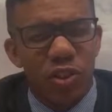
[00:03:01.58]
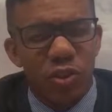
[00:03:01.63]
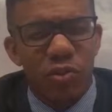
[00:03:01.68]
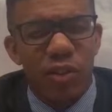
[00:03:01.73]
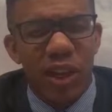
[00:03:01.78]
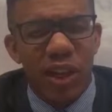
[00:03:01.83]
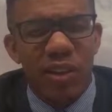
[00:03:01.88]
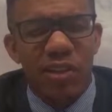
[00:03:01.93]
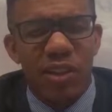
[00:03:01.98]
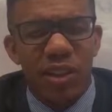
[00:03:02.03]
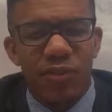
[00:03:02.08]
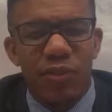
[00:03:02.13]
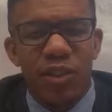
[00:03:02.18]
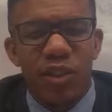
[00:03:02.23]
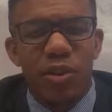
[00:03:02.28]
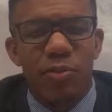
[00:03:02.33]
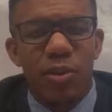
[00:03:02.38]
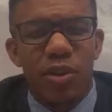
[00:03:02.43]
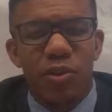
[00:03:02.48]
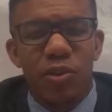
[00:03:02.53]
UK
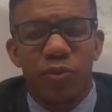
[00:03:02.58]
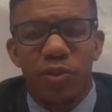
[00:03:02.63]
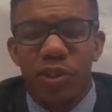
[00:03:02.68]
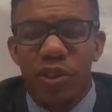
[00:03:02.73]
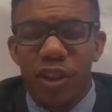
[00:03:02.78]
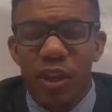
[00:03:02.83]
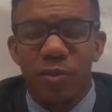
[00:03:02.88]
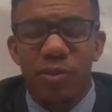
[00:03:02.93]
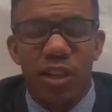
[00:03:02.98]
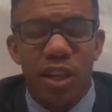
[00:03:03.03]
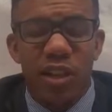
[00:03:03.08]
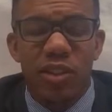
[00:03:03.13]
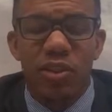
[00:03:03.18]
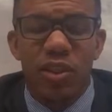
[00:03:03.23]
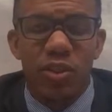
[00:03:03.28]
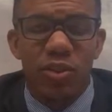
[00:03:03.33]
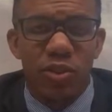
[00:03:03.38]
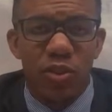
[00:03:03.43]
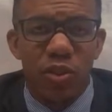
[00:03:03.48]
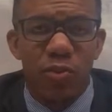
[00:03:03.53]
TV commercial for Gibbs
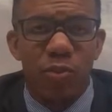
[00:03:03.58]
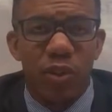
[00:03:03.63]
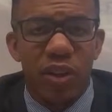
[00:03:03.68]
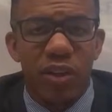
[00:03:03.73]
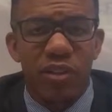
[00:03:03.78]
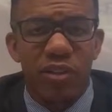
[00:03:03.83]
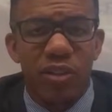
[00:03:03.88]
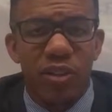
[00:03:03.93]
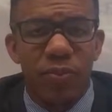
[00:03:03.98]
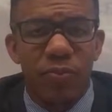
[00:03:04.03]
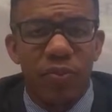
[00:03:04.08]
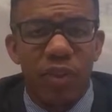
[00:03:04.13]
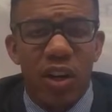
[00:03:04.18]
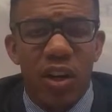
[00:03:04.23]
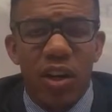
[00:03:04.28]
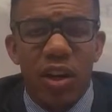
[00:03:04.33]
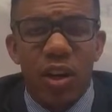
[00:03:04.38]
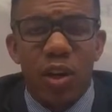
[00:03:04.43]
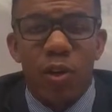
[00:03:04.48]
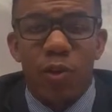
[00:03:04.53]
SR toothpaste.
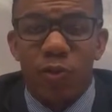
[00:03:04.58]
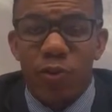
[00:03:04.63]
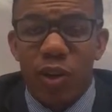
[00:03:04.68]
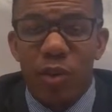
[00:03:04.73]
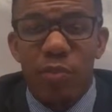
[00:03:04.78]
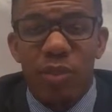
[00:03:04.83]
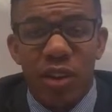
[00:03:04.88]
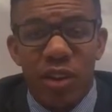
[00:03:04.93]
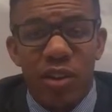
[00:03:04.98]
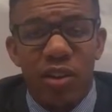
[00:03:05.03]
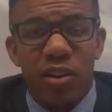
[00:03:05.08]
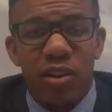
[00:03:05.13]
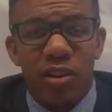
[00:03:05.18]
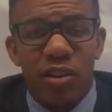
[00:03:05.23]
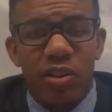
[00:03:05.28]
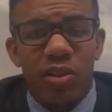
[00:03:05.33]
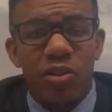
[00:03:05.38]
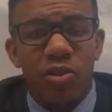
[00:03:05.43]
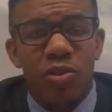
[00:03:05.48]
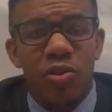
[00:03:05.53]
From here,
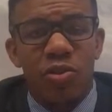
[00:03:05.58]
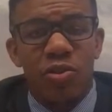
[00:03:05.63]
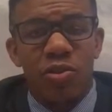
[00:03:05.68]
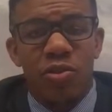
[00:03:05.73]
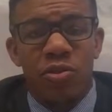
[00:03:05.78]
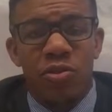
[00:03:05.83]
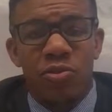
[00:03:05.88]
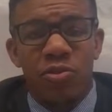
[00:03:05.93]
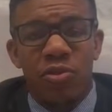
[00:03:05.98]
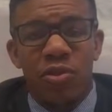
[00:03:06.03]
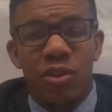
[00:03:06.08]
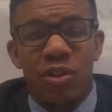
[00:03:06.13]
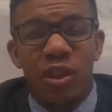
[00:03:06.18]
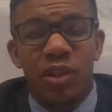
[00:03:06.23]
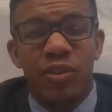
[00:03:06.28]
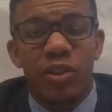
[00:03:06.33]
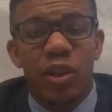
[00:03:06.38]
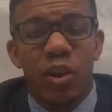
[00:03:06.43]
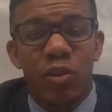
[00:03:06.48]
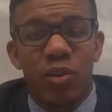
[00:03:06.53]

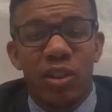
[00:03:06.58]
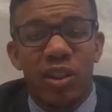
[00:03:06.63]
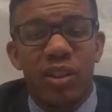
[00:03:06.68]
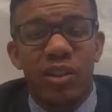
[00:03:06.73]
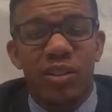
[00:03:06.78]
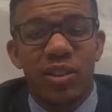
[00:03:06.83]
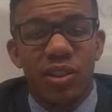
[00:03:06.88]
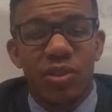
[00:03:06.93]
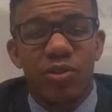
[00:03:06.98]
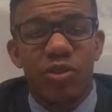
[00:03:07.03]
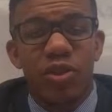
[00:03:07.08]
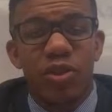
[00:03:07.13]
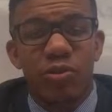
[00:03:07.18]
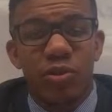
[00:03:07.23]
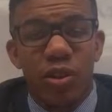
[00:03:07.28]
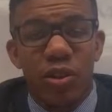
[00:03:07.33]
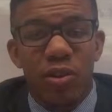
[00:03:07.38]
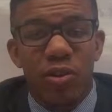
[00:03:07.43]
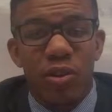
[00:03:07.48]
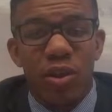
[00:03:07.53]
Unilever only continued to
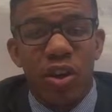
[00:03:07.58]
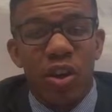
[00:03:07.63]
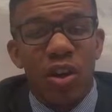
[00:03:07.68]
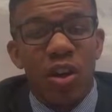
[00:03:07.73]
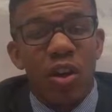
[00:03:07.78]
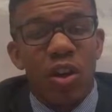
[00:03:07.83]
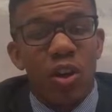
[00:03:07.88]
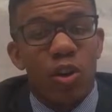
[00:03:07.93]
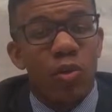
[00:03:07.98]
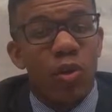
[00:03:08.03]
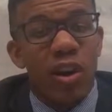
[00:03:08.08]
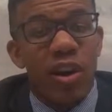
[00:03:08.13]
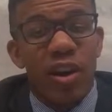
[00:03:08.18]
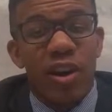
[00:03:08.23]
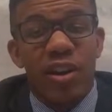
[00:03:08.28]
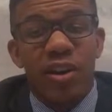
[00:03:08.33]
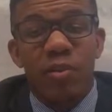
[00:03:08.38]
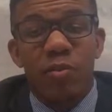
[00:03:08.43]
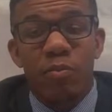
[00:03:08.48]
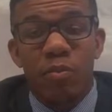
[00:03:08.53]
grow,
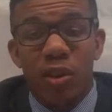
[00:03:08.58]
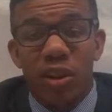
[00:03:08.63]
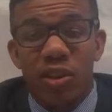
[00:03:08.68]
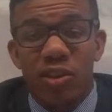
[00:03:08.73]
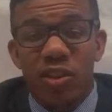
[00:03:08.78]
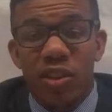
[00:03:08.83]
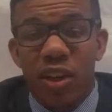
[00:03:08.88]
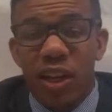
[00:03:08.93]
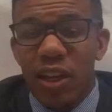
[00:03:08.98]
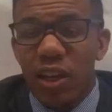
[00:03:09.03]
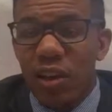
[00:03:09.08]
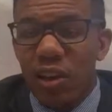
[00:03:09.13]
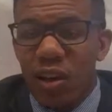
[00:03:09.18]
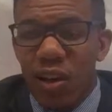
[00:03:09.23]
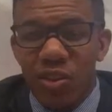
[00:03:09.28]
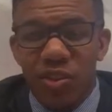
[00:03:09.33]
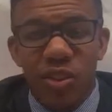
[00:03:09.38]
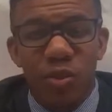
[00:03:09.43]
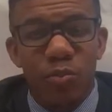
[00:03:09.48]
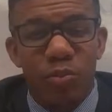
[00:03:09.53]
acquiring, merging, and
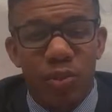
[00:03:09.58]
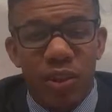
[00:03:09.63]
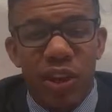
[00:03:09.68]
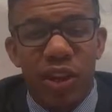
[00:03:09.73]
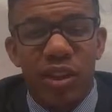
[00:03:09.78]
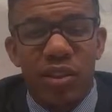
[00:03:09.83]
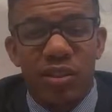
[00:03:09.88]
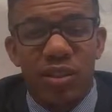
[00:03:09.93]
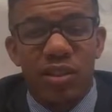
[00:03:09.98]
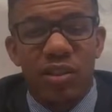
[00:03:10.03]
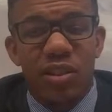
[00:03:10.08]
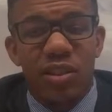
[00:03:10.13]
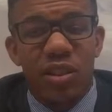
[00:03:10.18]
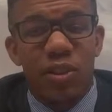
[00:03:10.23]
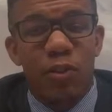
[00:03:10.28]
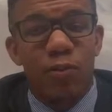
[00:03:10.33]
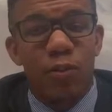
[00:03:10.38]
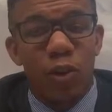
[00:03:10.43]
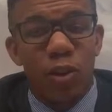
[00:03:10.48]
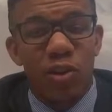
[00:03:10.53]
launching brands such
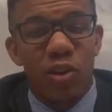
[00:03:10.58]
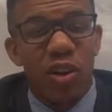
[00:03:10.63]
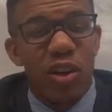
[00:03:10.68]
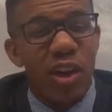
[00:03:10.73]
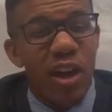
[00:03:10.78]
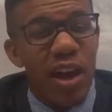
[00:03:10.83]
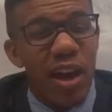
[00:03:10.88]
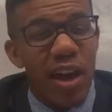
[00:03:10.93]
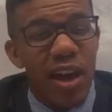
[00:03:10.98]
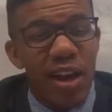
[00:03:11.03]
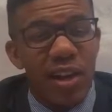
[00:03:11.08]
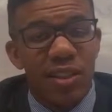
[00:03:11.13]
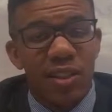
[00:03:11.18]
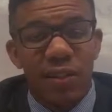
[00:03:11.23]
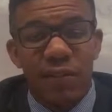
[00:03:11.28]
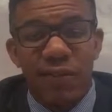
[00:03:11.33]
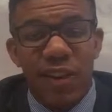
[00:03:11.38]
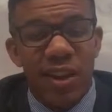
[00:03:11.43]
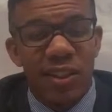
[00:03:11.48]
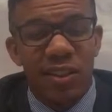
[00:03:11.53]
as Flora, Axe,
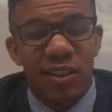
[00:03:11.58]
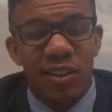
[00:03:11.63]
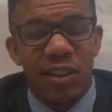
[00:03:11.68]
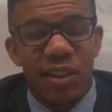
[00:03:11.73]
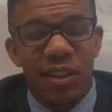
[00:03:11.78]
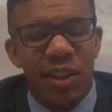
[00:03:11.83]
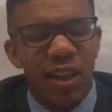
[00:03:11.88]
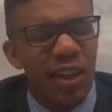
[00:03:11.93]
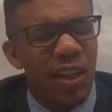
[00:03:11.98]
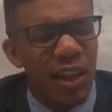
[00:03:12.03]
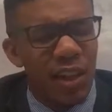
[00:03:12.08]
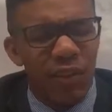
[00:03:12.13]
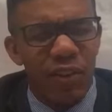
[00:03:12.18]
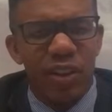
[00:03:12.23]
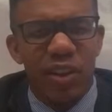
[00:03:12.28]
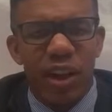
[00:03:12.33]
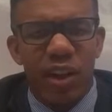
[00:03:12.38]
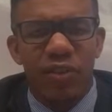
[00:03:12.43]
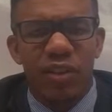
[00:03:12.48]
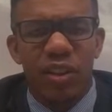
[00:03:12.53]
Vaseline, and
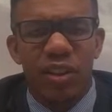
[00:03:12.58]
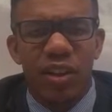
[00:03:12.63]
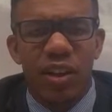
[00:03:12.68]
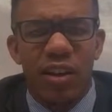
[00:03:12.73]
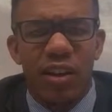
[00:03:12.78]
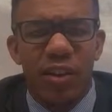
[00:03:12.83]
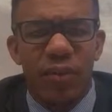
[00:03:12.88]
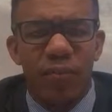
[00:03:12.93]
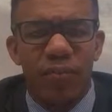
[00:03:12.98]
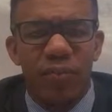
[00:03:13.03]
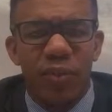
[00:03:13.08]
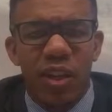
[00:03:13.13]
even Calvin Klein.